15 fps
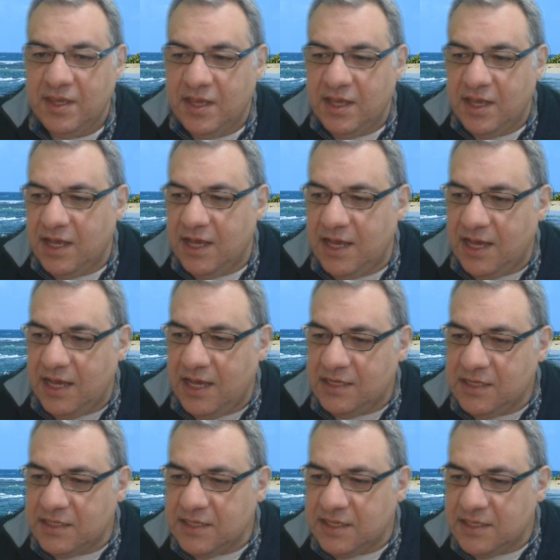
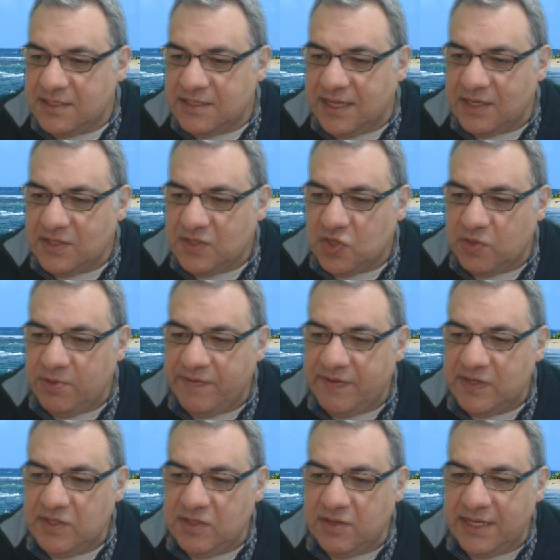Another tactical move
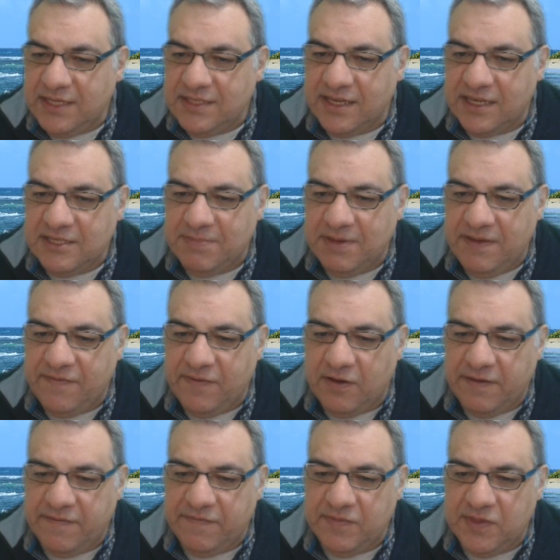is knight takes
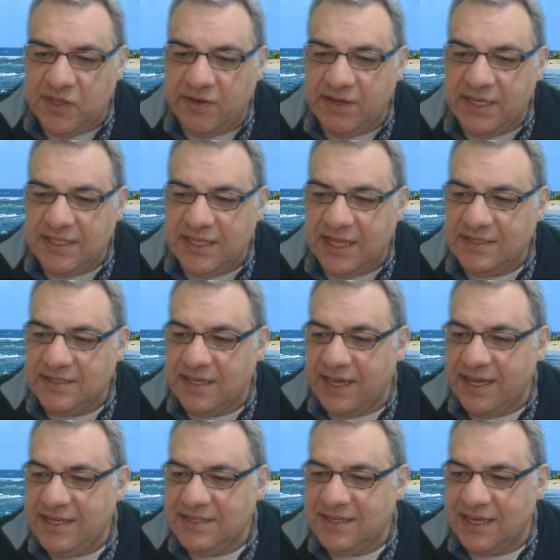b5, knowing that
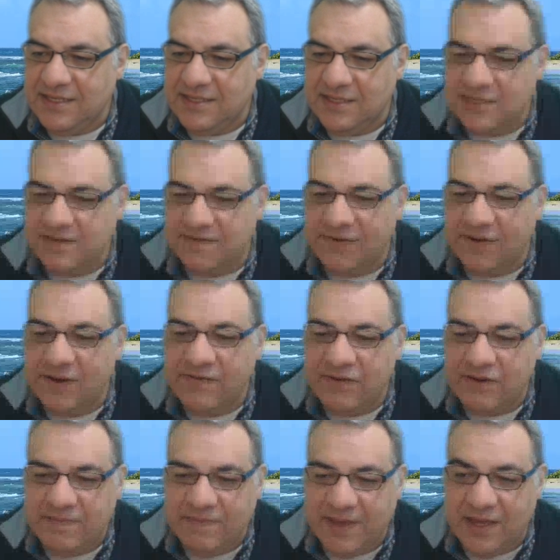a takes is a very,
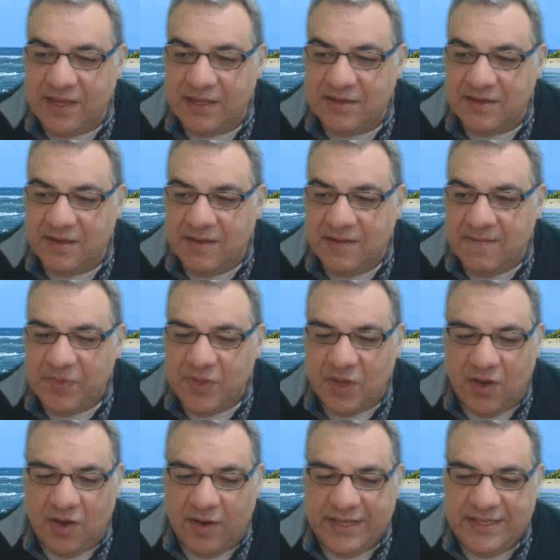very bad
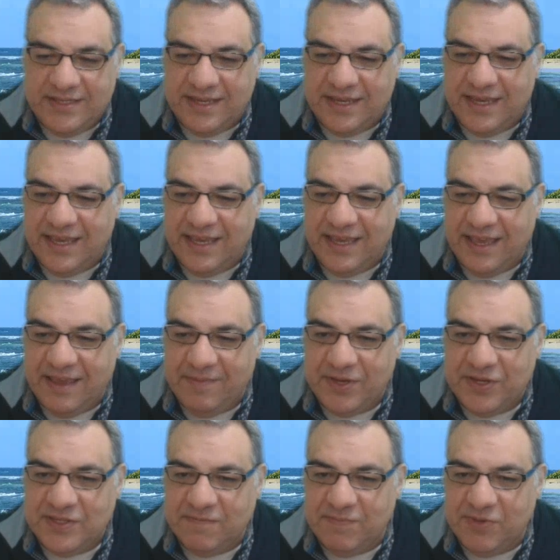idea here
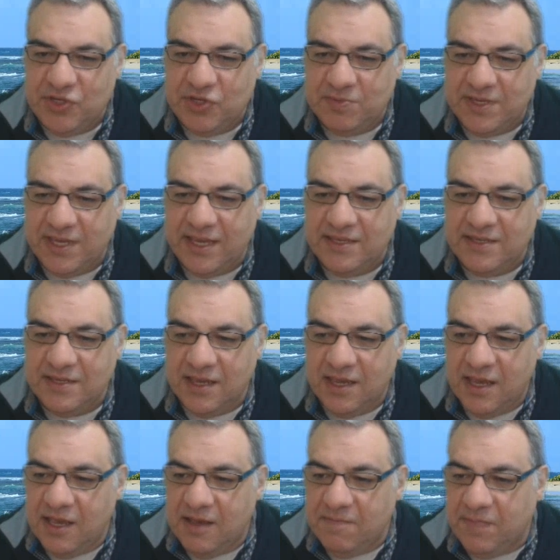because a bishop takes,
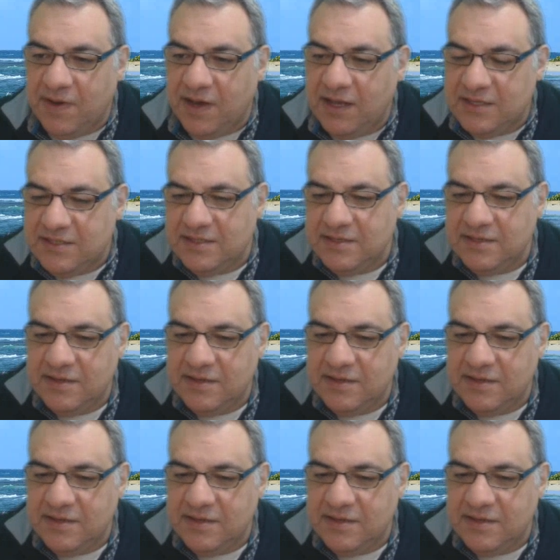but